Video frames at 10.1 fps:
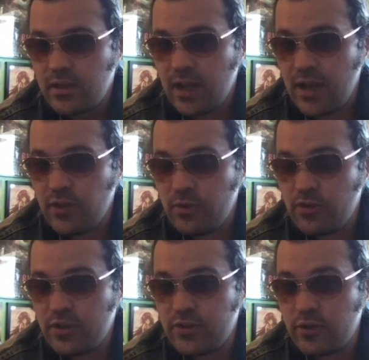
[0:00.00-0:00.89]
thought it
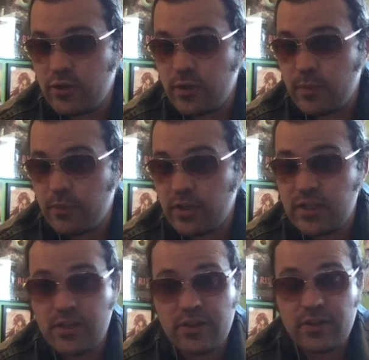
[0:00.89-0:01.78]
was still a pretty
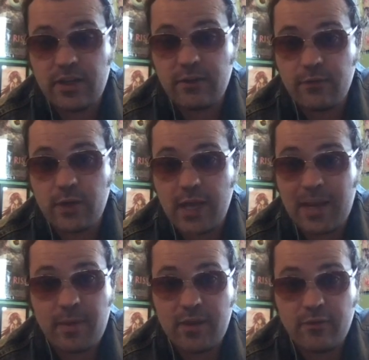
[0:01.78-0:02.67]
decent
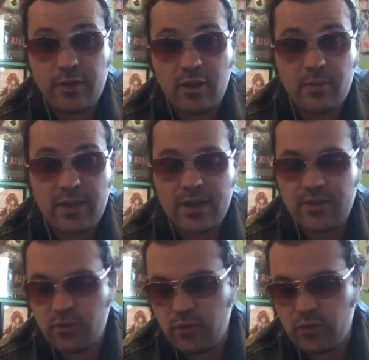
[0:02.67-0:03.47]
animated film, and that is, of